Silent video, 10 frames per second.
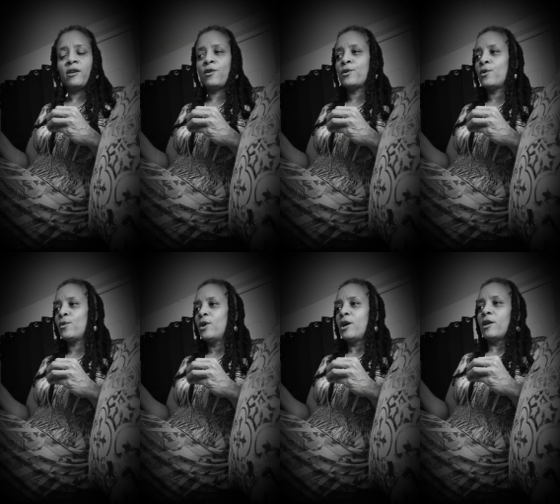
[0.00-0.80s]
you
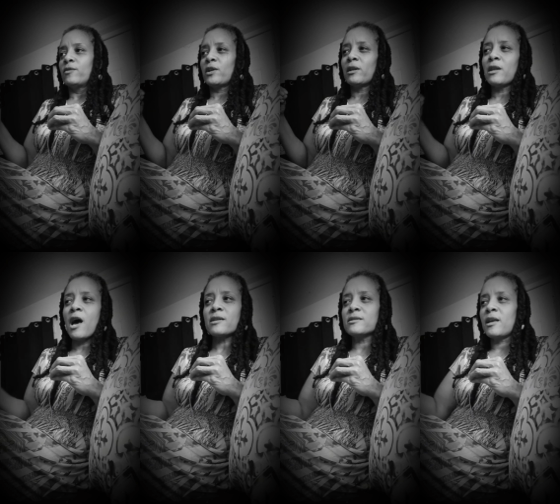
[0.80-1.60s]
know, the
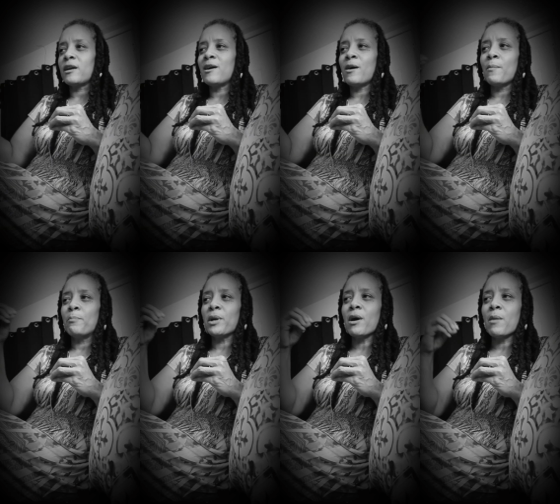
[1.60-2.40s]
locks that
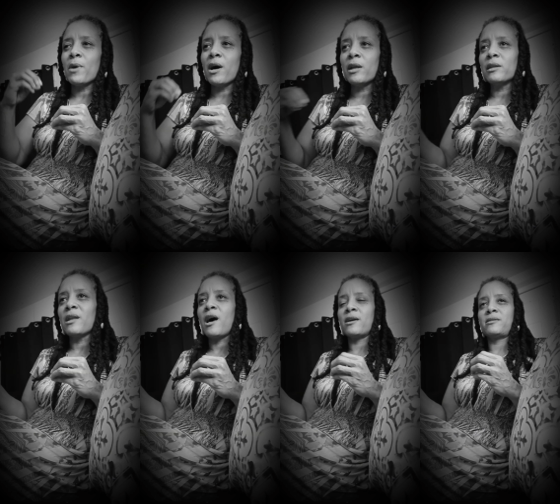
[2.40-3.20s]
become
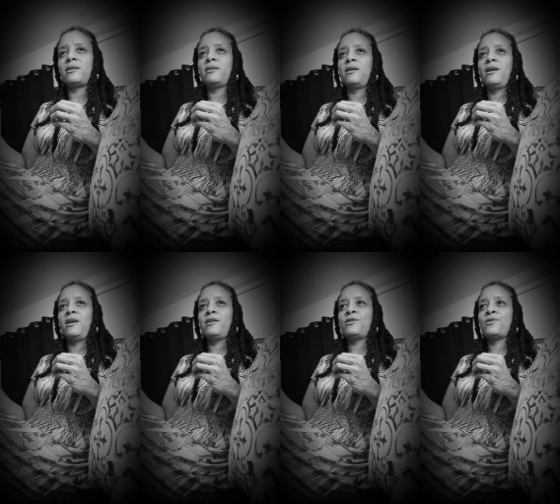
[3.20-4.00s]
unlocked,
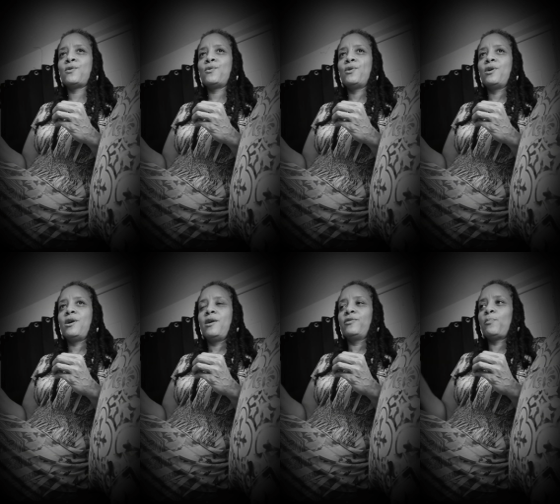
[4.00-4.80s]
you know,
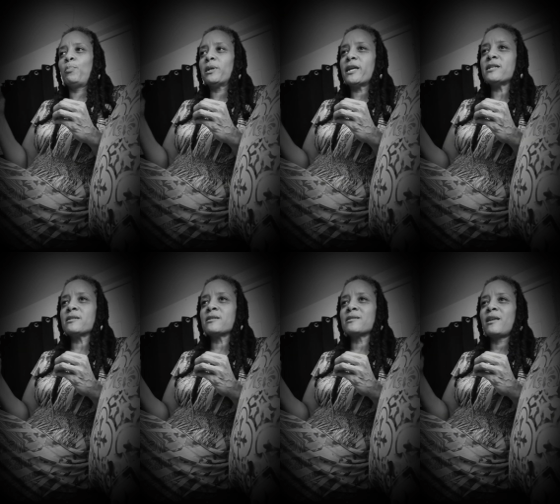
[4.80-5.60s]
the
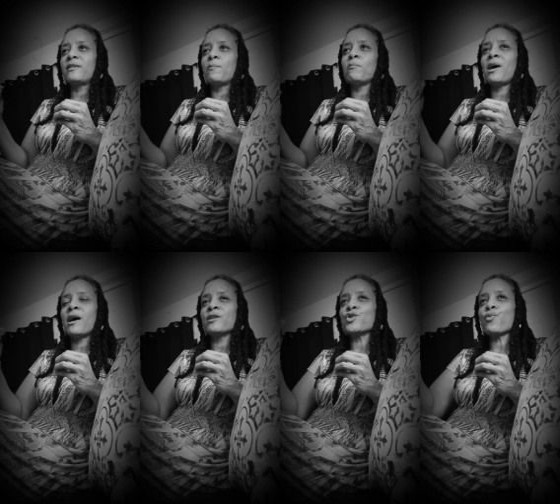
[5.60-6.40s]
places that the
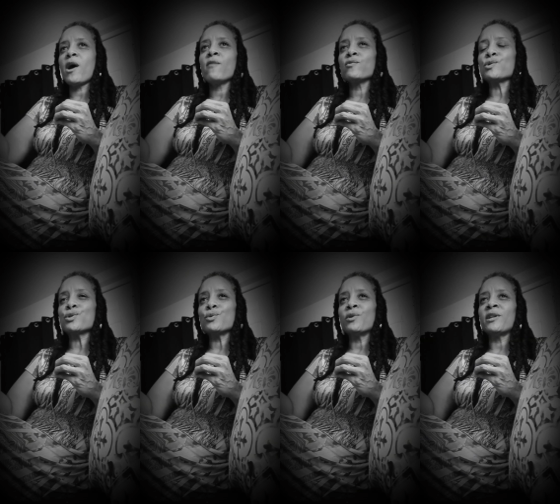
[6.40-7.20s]
mind
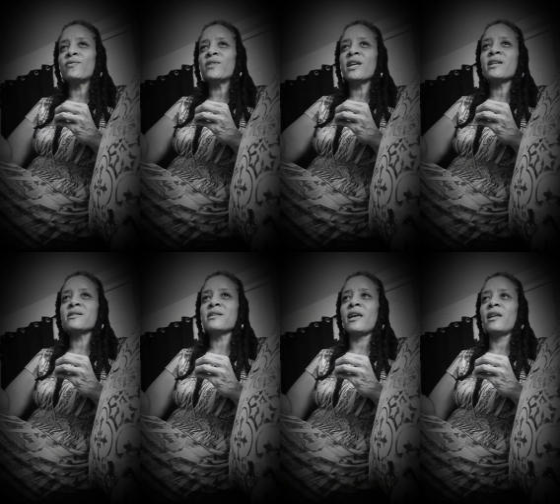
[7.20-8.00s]
travels to and the
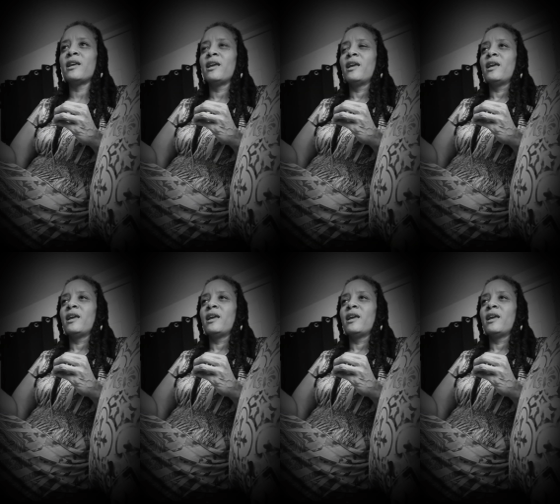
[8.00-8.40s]
things that